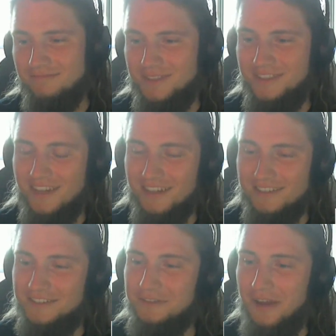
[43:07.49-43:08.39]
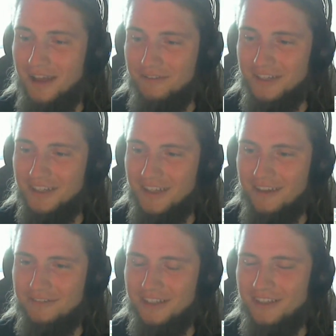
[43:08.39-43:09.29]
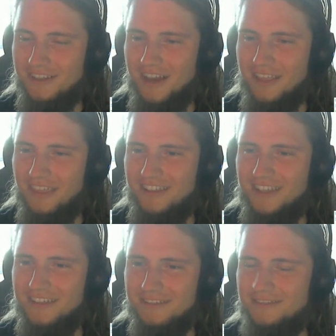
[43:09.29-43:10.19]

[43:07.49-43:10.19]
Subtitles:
starts new every other year.